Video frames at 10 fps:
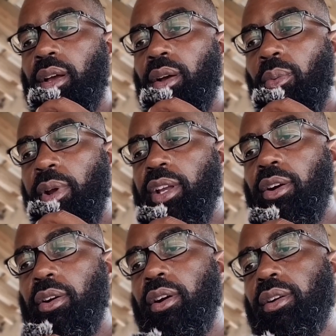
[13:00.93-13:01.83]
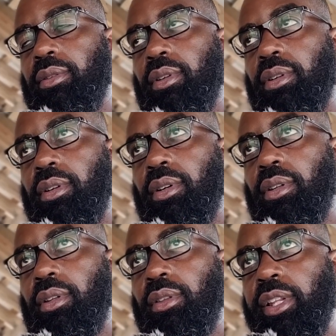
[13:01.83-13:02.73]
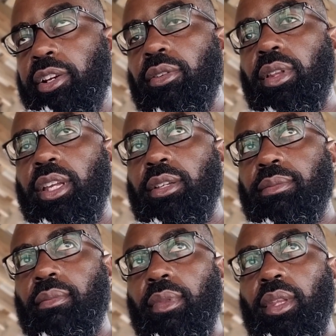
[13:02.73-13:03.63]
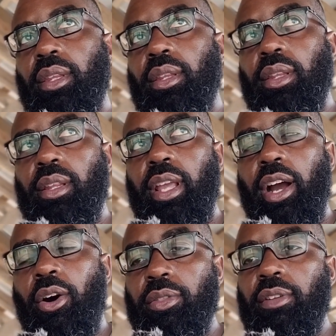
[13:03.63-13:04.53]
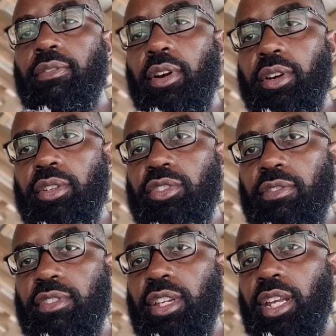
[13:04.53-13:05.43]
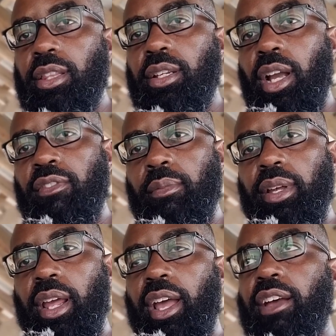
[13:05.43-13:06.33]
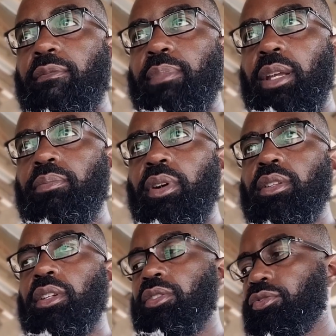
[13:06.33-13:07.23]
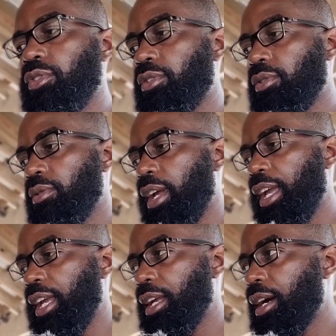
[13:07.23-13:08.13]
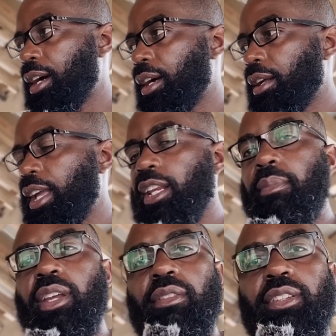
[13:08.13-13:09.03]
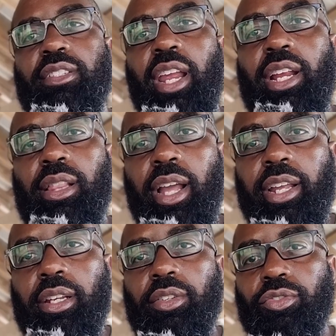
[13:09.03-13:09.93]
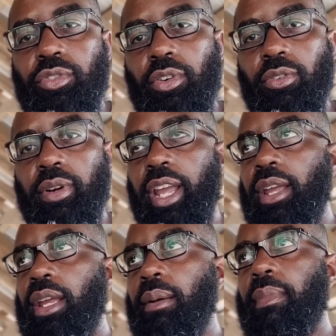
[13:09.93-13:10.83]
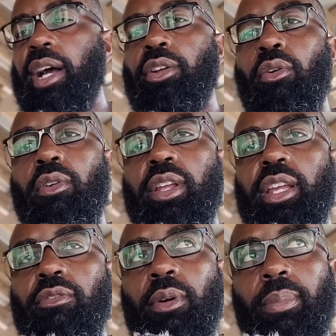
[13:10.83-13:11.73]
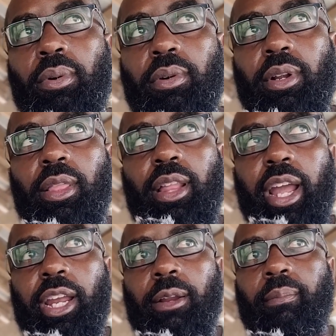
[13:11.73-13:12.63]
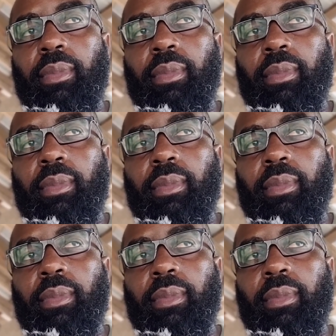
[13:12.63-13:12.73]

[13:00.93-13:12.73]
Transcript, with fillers: we are literally on the verge of seeing the government have big brother control, a uh, enemy of the state like control, a minority report like